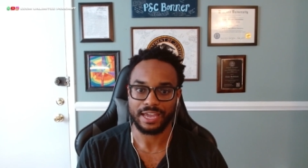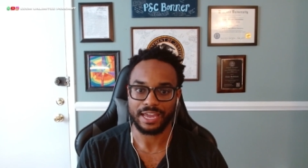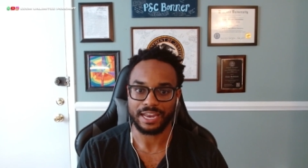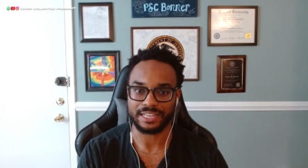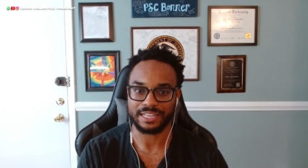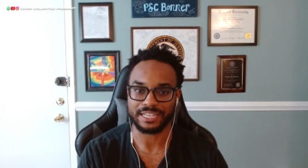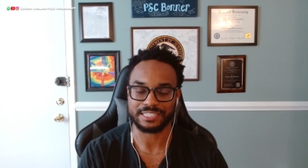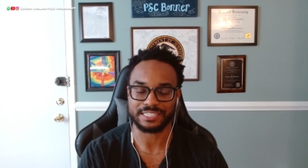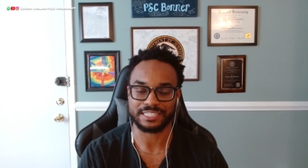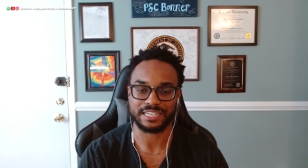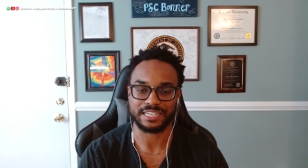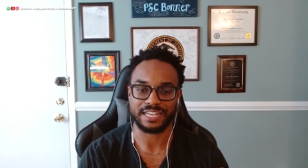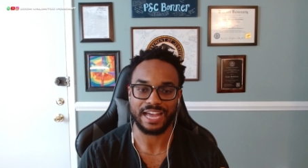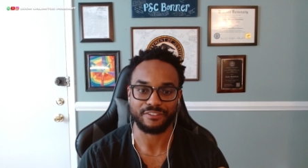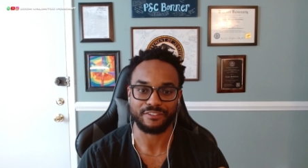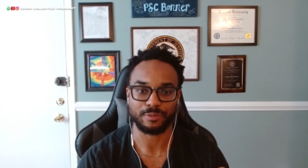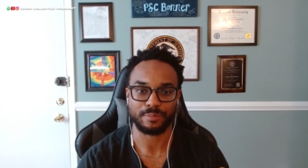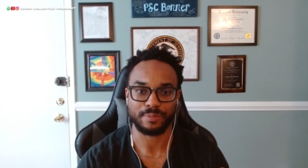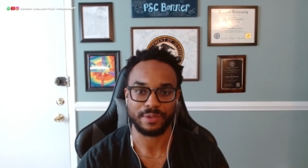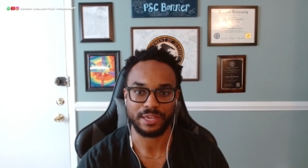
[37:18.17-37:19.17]
And it doesn't
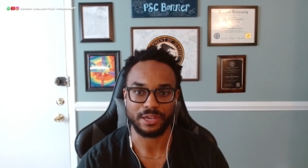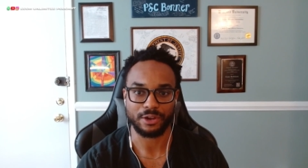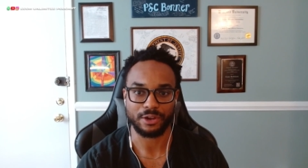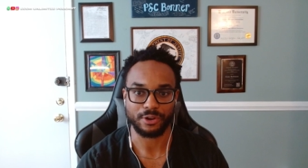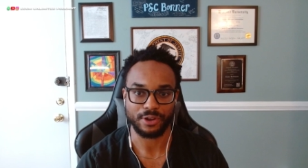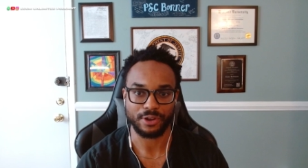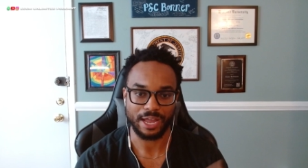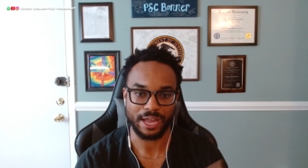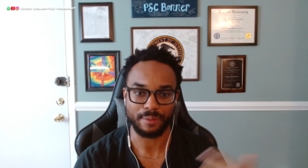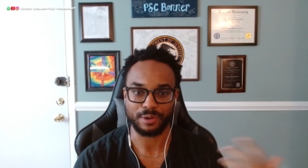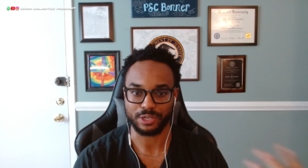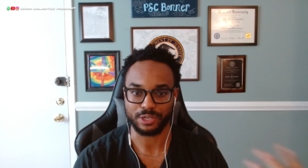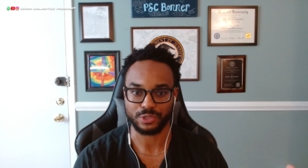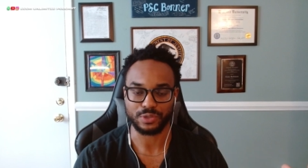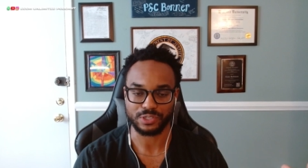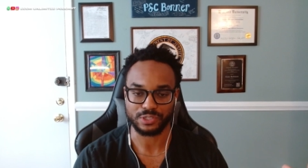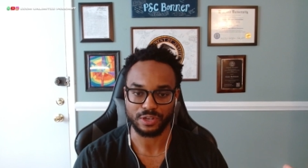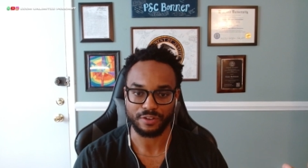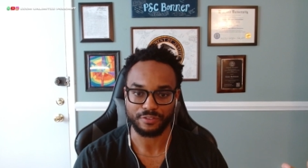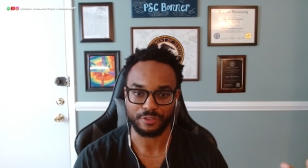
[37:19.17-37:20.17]
have to be, okay, I'm going to do
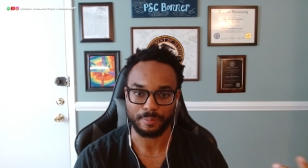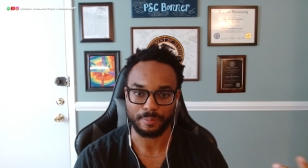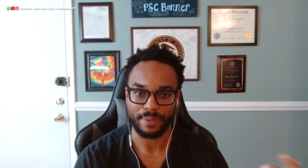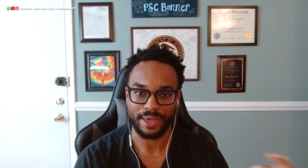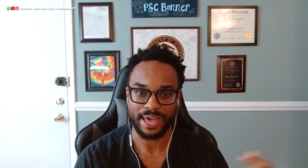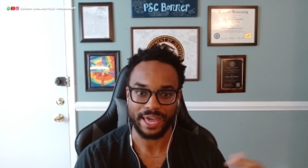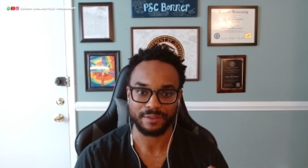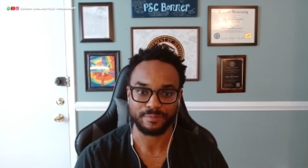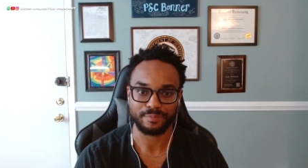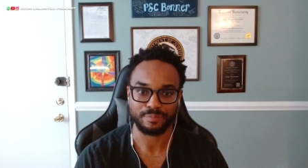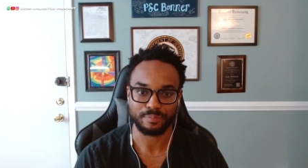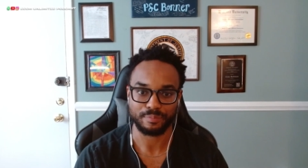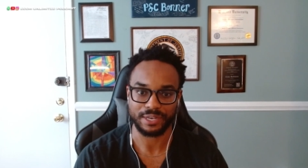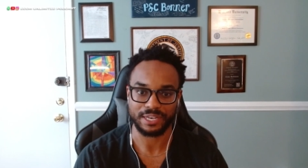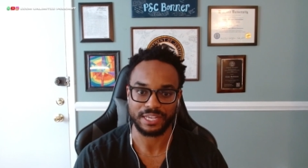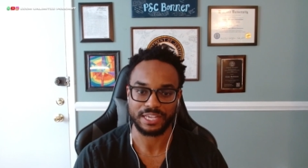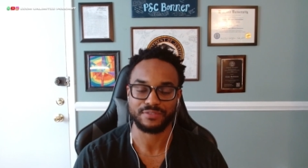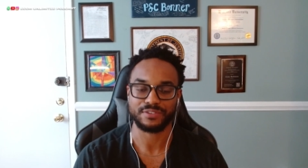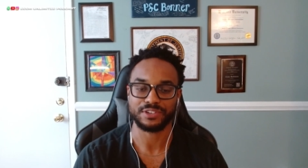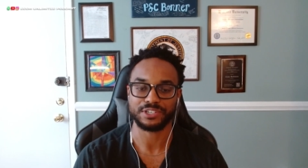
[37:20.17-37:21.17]
these off the bat,
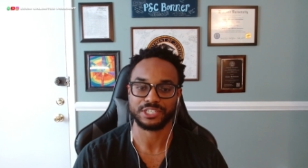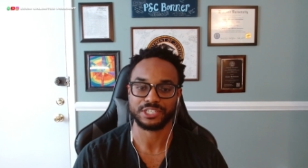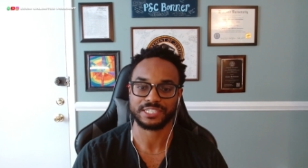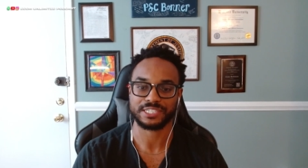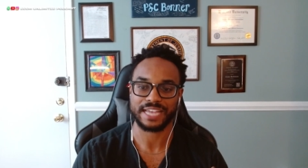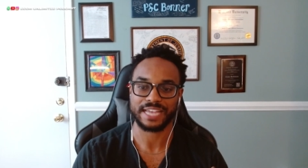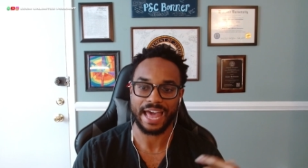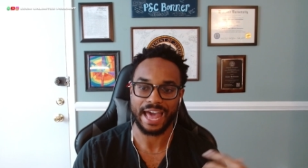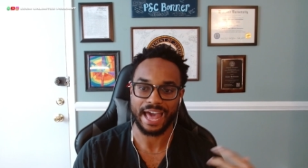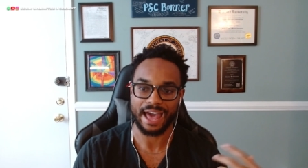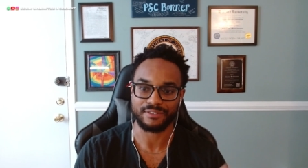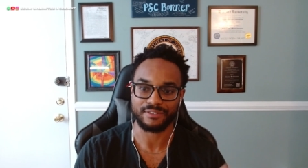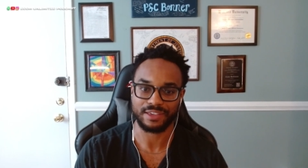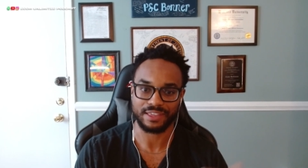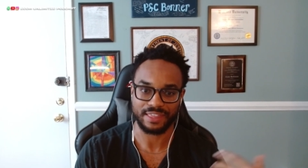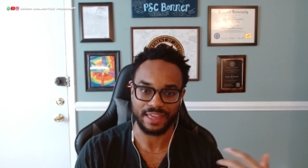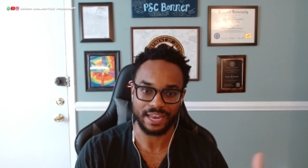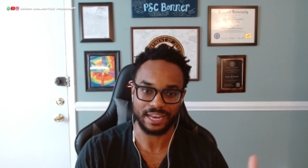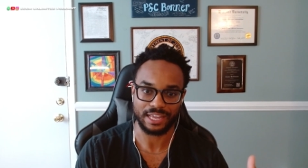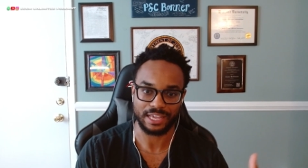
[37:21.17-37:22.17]
but even just
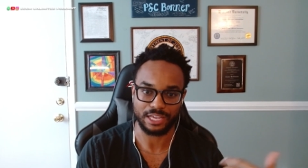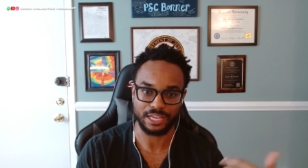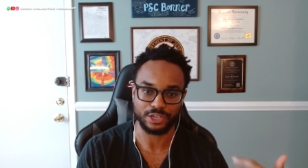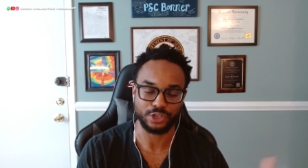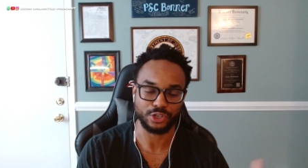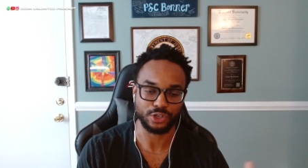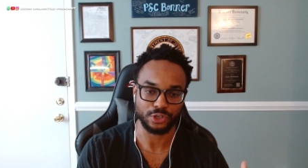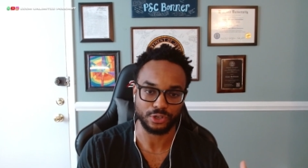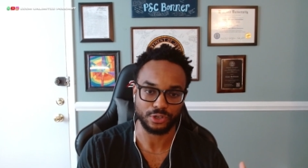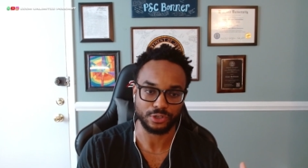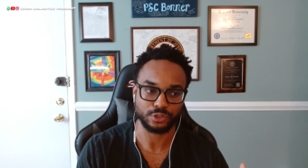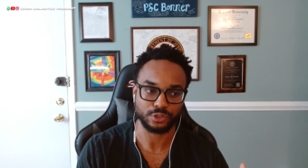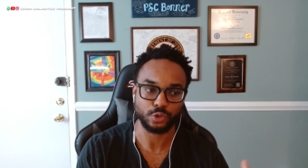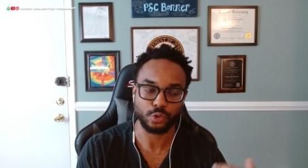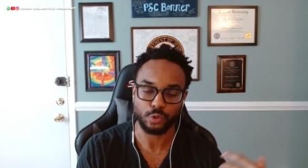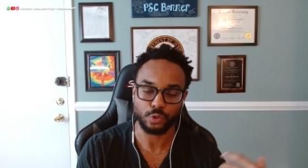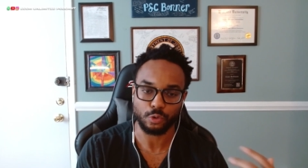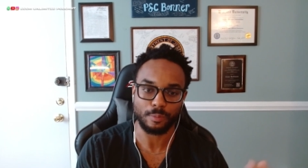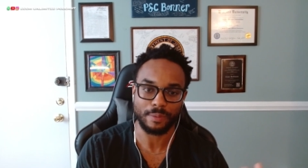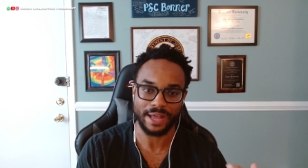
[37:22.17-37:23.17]
having that in your
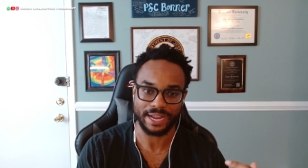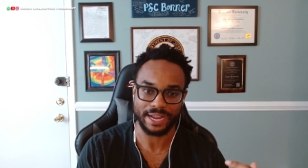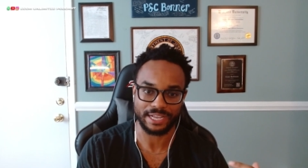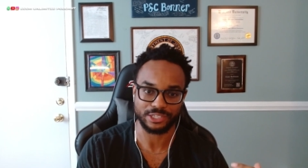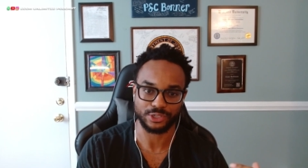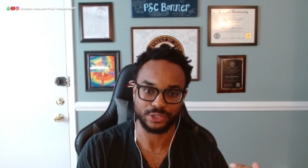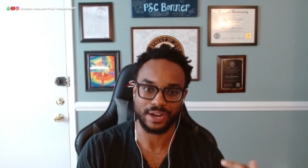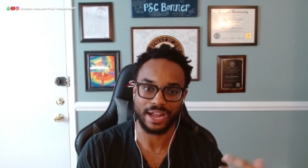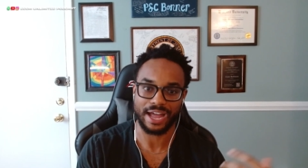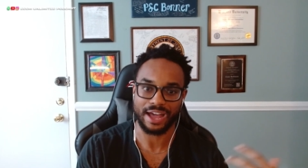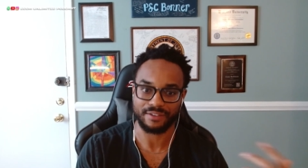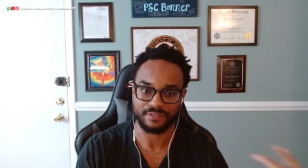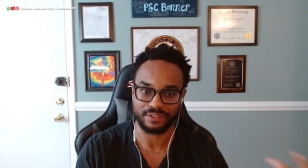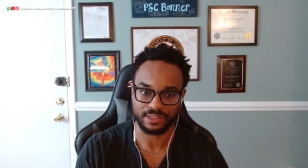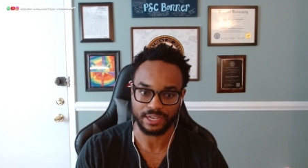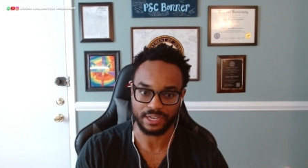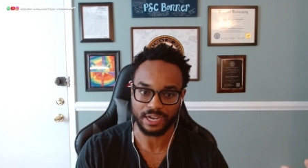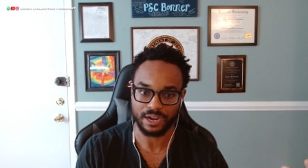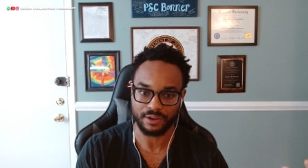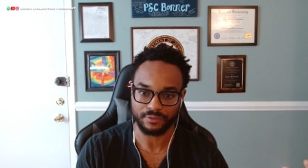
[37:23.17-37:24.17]
tool bag as you're
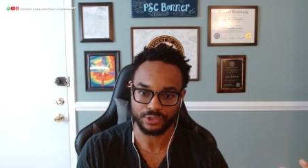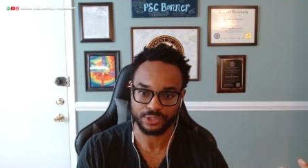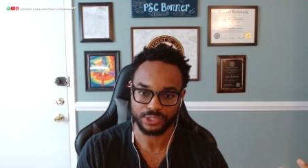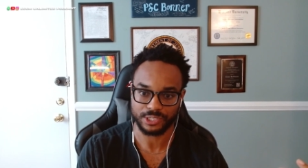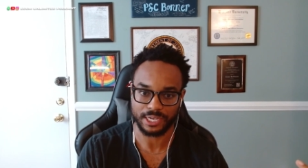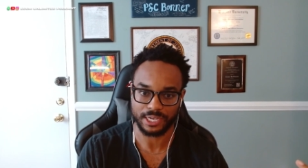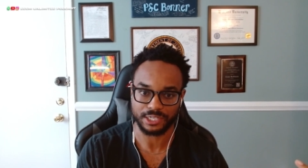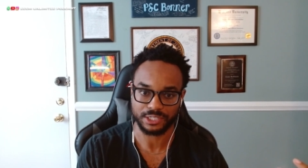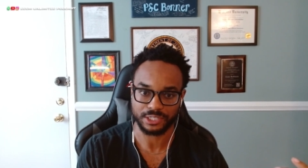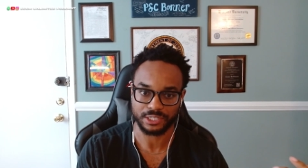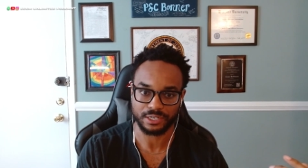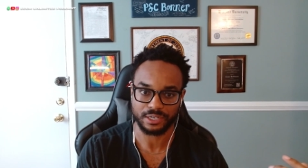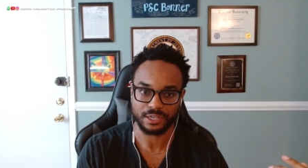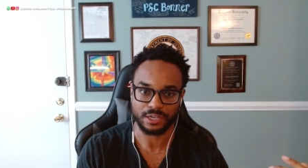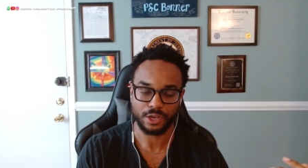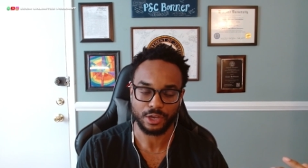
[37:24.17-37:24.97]
having the conversation